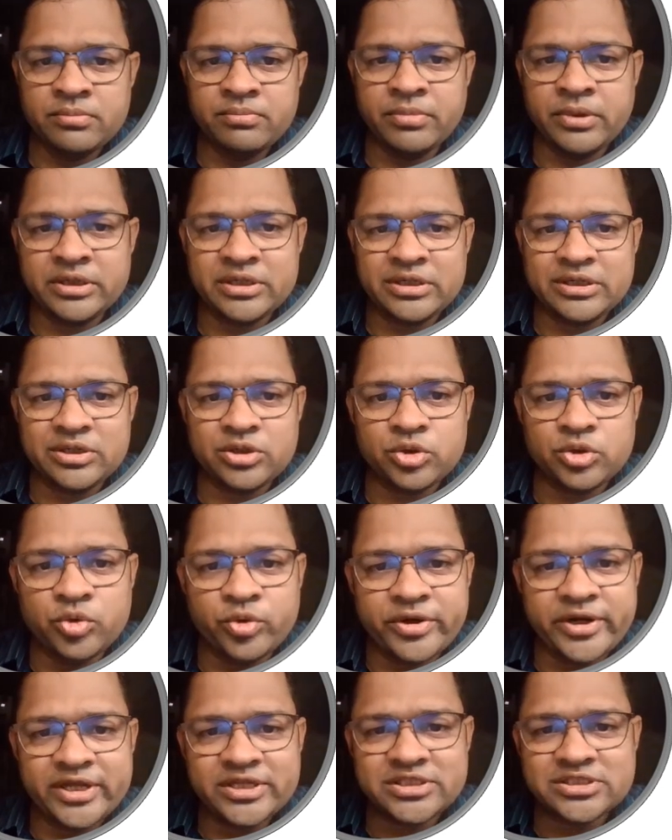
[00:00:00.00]
but
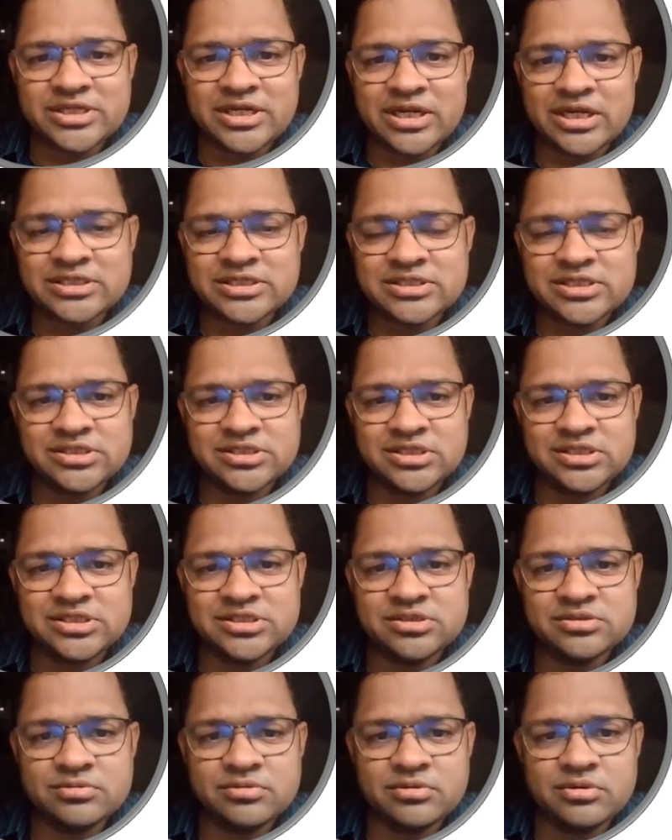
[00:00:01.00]
today's classes
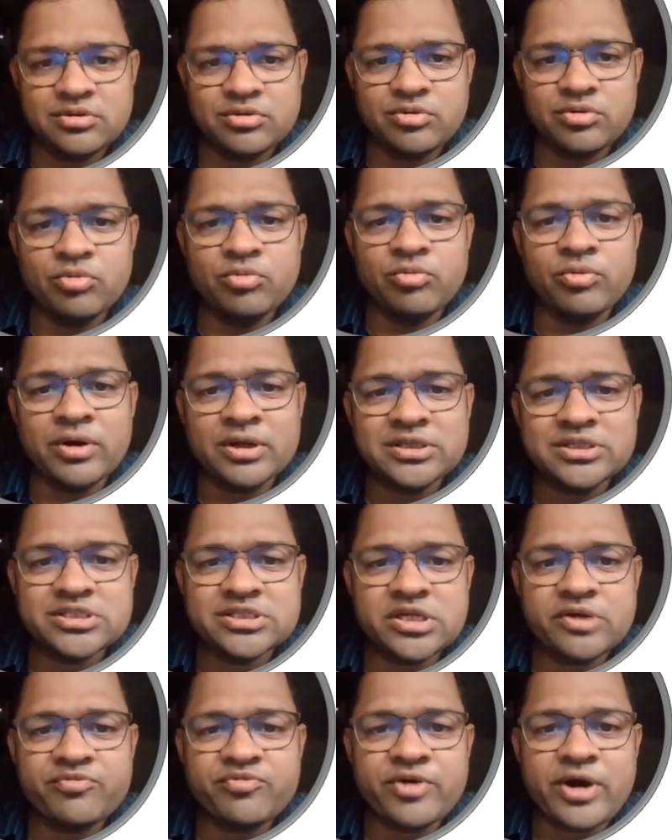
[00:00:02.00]
is one
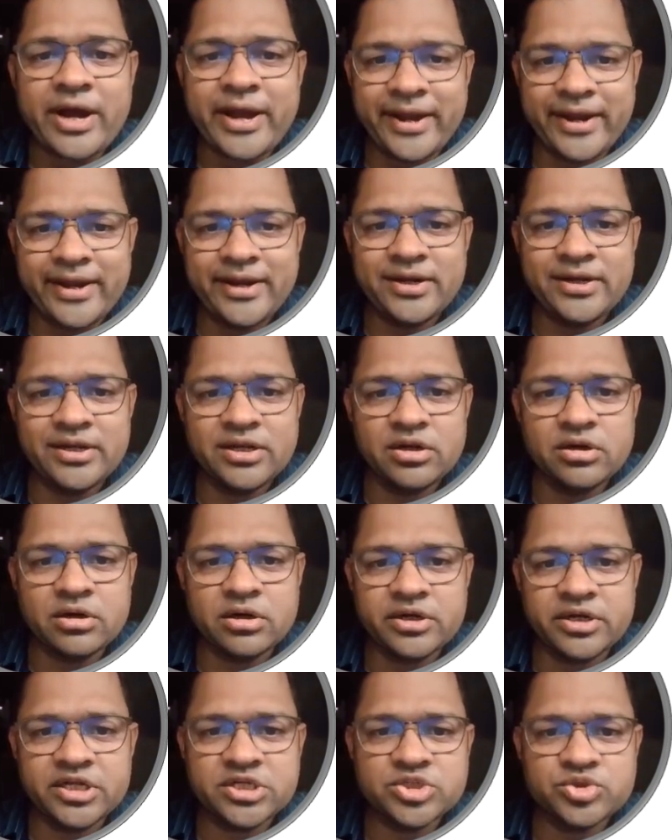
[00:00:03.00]
step ahead in
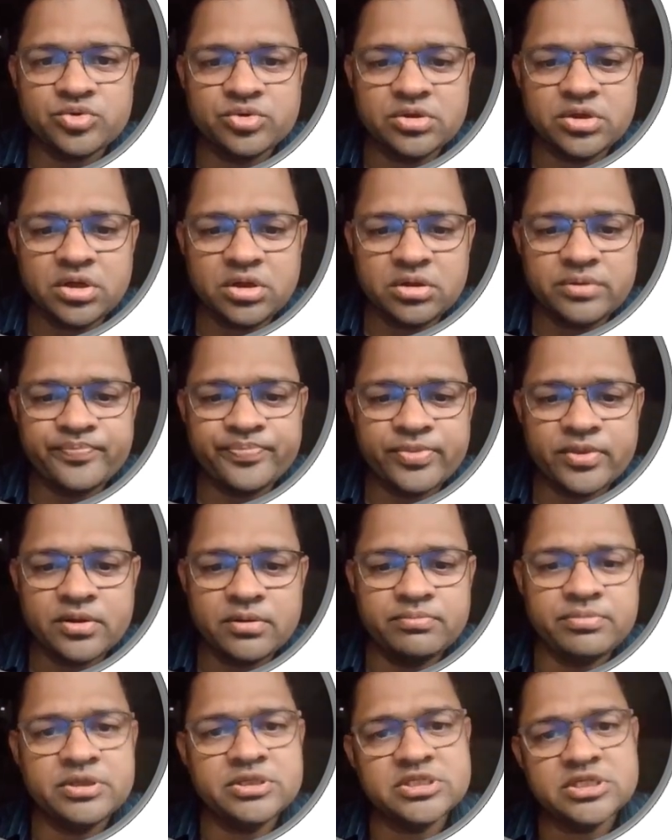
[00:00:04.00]
context to the
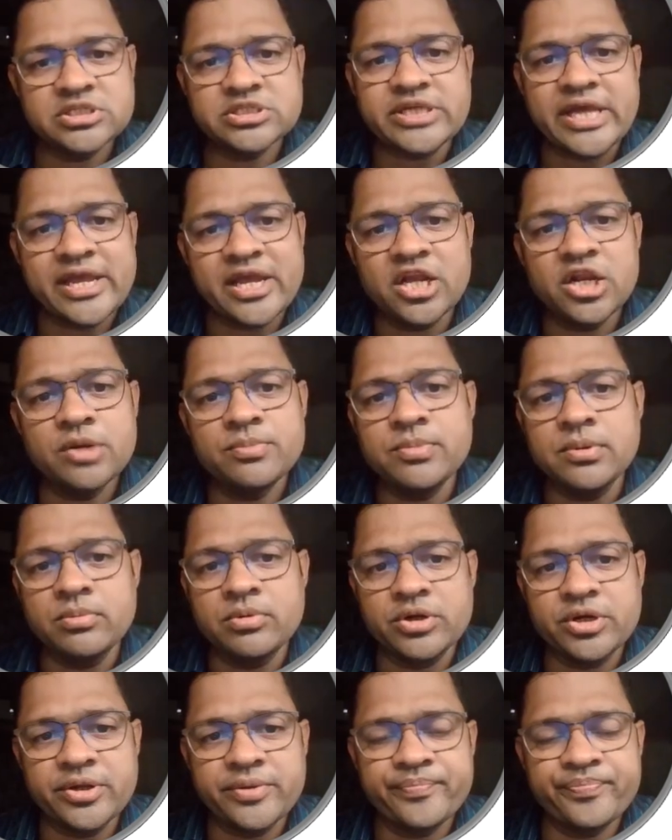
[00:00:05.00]
vicious cycle of
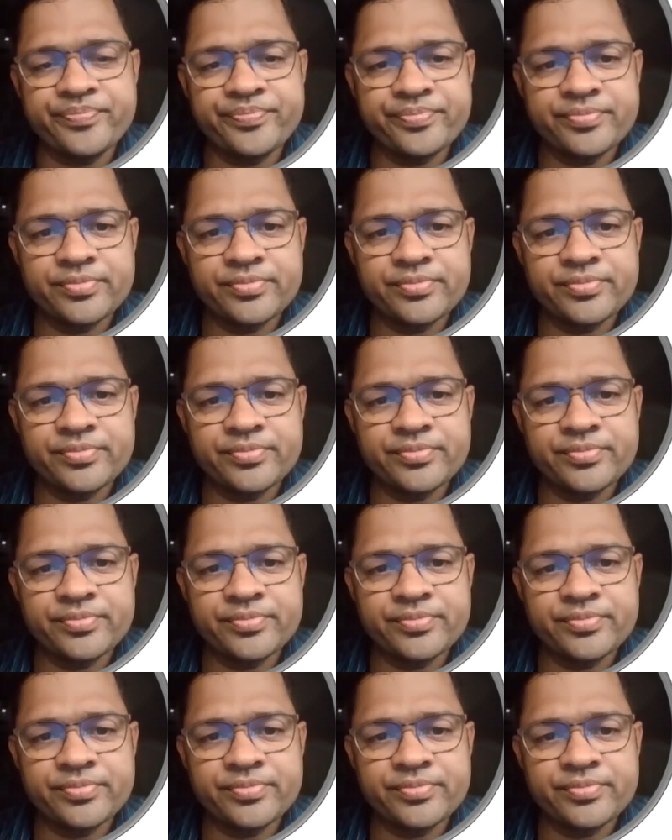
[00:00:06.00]
poverty.